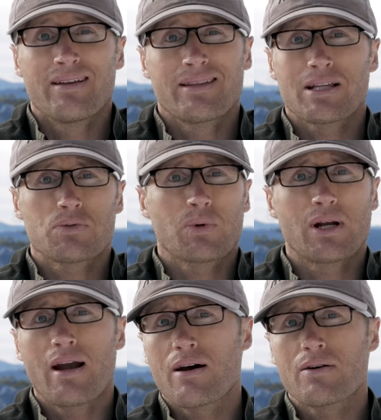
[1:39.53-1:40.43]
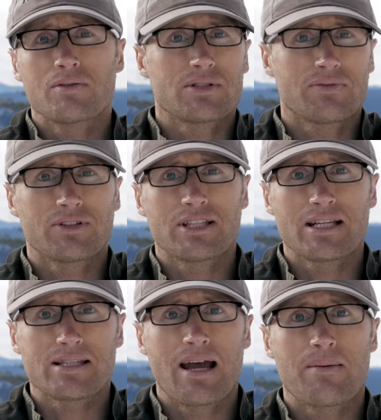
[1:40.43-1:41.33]
things wear out, different
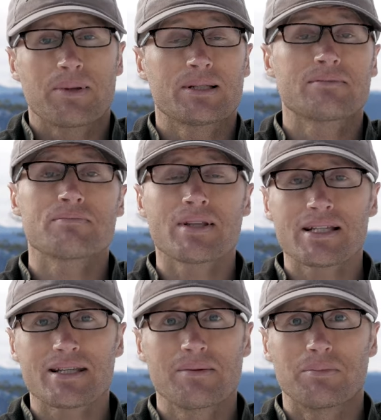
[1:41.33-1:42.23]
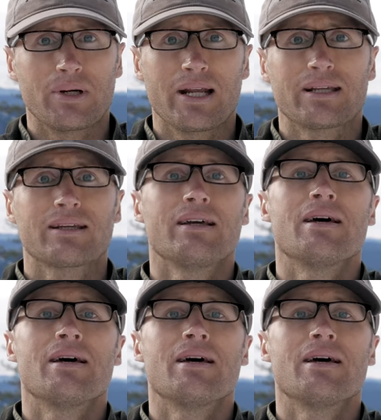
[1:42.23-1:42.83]
things happen, things can break.